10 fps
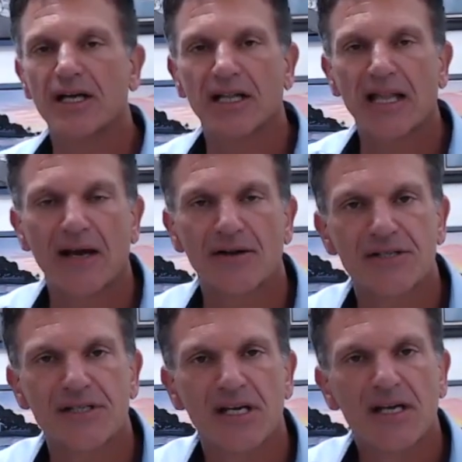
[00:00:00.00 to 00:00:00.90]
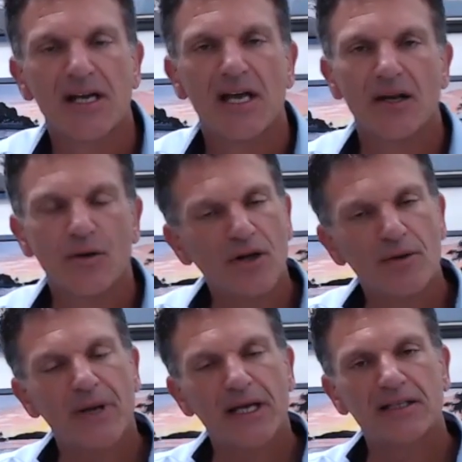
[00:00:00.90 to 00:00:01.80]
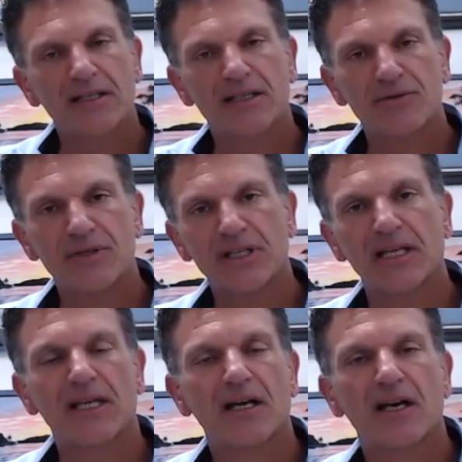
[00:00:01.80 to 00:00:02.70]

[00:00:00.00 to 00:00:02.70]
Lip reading: allows an oil painter to really